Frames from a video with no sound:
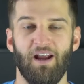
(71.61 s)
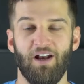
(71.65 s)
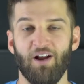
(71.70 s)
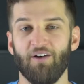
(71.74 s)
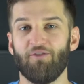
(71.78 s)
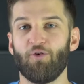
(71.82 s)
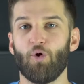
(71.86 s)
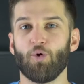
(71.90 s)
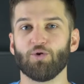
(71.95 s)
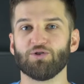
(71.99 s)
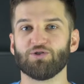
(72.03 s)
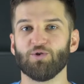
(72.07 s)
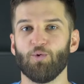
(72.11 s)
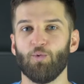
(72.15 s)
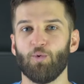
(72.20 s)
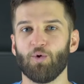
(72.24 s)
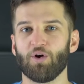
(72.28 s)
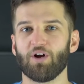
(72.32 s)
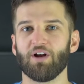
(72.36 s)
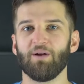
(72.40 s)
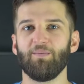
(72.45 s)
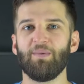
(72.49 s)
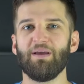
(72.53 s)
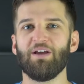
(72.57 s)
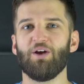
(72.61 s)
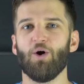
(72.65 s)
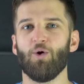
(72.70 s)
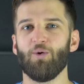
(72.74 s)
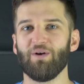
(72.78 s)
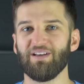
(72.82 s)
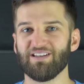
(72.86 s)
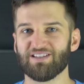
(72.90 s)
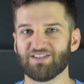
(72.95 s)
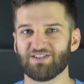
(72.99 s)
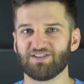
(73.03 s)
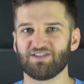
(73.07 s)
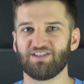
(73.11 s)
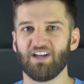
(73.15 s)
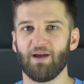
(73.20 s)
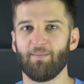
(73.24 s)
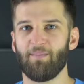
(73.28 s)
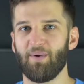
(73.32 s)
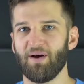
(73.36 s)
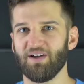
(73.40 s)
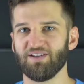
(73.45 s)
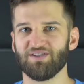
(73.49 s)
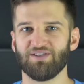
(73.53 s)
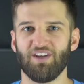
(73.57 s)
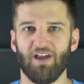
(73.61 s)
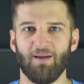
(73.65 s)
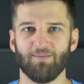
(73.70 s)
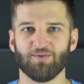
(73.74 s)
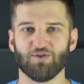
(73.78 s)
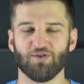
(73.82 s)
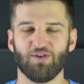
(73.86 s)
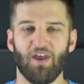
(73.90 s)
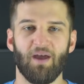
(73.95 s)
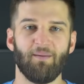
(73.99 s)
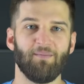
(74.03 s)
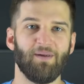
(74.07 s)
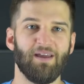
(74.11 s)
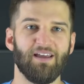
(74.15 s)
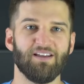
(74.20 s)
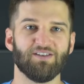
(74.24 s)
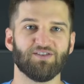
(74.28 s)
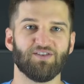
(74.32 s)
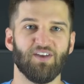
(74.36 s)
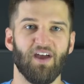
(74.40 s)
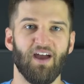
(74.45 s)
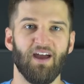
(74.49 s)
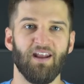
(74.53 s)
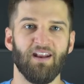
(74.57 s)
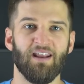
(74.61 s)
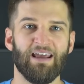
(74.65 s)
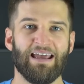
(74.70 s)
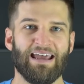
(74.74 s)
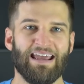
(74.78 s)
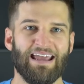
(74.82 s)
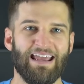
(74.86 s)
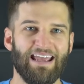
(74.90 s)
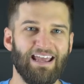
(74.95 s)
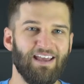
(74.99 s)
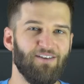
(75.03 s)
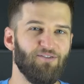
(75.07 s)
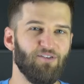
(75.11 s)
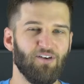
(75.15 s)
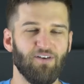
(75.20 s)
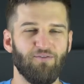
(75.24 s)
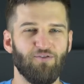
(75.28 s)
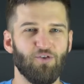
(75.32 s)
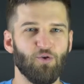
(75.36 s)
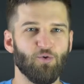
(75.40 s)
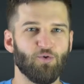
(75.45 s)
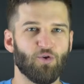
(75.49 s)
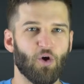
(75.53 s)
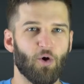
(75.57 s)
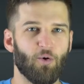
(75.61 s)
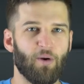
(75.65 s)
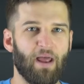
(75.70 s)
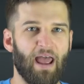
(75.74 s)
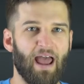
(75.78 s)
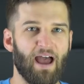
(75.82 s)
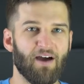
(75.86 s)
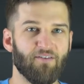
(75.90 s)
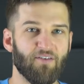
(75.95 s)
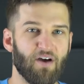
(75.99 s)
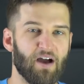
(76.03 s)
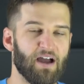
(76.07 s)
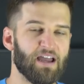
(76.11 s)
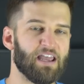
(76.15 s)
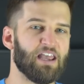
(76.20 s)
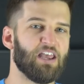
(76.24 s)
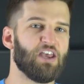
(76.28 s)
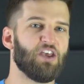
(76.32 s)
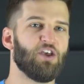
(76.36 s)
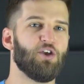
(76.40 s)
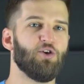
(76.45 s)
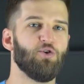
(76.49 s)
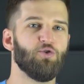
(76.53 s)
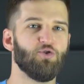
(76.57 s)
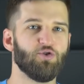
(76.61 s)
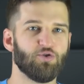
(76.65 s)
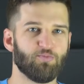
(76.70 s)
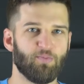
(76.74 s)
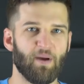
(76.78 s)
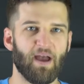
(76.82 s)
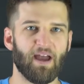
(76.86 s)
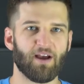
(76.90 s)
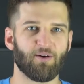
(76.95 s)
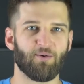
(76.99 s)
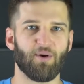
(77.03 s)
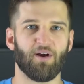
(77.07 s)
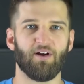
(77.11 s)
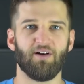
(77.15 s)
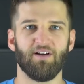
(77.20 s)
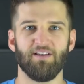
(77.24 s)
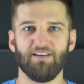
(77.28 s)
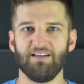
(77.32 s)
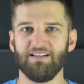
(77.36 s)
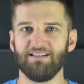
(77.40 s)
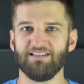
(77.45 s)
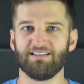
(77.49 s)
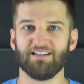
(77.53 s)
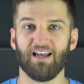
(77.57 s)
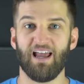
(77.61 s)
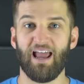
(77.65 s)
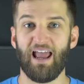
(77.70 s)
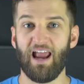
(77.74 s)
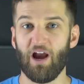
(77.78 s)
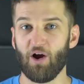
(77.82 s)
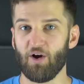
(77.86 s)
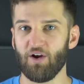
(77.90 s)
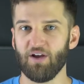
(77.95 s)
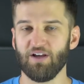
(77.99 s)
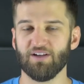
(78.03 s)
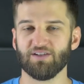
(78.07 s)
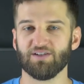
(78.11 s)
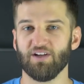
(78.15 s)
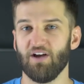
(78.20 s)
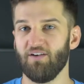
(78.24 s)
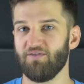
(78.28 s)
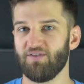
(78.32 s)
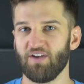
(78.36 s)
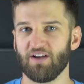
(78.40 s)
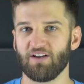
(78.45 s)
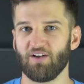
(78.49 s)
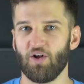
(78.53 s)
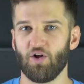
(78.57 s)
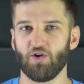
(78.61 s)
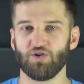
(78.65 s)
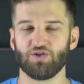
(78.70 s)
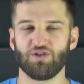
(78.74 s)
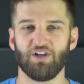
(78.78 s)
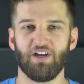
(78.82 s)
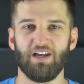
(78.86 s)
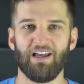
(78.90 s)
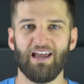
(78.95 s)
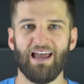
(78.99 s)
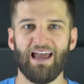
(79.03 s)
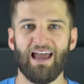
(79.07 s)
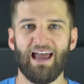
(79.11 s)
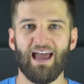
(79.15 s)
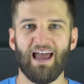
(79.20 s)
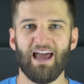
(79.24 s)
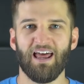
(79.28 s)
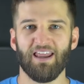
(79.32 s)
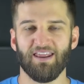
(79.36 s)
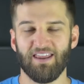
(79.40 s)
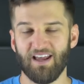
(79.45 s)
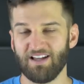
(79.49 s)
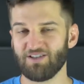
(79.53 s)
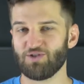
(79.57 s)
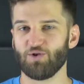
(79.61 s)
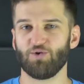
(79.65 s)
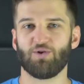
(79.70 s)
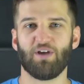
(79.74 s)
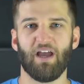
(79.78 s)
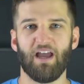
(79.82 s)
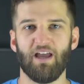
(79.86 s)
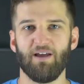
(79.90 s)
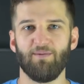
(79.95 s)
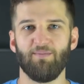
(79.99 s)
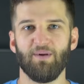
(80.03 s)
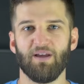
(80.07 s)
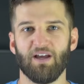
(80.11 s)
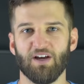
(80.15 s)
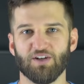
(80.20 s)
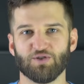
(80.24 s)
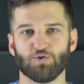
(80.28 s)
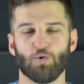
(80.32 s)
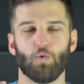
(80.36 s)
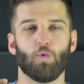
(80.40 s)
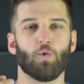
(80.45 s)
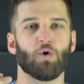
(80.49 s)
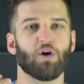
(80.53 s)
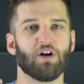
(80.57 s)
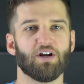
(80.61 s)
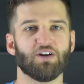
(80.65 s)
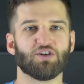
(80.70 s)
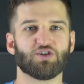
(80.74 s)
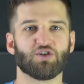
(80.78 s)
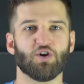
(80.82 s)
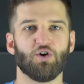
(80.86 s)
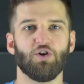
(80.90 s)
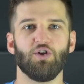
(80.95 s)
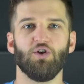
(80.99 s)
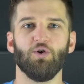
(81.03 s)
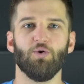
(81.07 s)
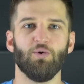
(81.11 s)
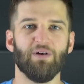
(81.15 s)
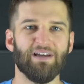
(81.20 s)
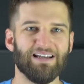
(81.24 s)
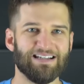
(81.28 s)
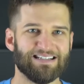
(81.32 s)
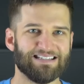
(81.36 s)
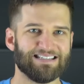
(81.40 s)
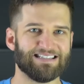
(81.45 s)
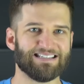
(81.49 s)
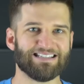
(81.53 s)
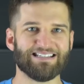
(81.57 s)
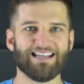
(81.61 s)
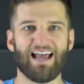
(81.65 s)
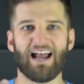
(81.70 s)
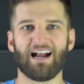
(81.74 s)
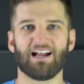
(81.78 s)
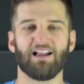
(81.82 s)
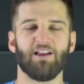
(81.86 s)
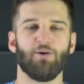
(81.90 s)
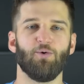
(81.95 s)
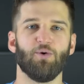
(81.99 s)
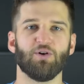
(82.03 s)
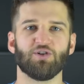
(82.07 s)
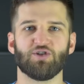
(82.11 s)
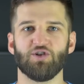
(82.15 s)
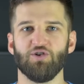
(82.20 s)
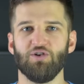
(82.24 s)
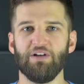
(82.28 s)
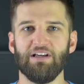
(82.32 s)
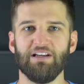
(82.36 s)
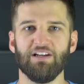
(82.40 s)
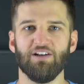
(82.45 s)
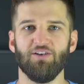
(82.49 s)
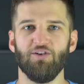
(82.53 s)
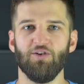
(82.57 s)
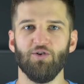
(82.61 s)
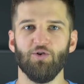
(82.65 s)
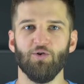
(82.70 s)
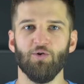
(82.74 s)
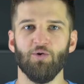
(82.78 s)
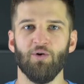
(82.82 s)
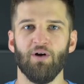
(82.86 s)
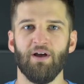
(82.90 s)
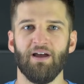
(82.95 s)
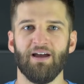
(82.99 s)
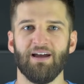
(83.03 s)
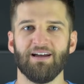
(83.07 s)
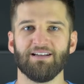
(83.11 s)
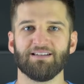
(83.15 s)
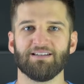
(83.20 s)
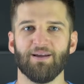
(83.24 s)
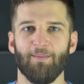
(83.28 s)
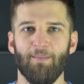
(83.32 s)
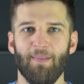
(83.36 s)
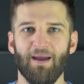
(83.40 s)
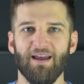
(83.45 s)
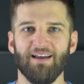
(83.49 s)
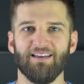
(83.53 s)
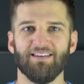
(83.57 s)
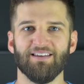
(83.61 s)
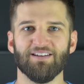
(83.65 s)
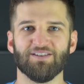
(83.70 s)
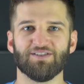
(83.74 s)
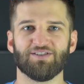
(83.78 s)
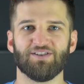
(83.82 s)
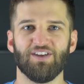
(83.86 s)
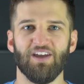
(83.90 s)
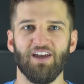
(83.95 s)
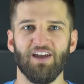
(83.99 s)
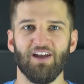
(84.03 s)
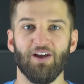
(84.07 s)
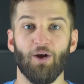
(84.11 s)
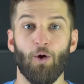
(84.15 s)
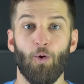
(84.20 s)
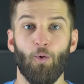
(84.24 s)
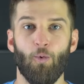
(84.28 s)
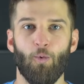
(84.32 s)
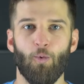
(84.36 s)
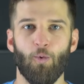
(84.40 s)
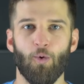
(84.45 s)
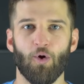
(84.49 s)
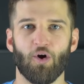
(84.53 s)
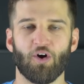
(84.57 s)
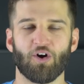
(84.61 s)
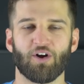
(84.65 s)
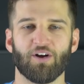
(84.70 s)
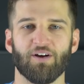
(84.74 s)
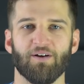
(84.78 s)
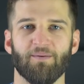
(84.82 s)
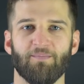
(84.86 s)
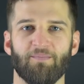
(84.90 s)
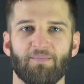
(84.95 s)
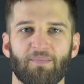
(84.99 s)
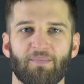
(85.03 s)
Now, of course, we're going to be going step by step. So that means that even if you don't have a huge background in these areas of technology, that's okay, because we're going to show you exactly what you need to do to make this thing work.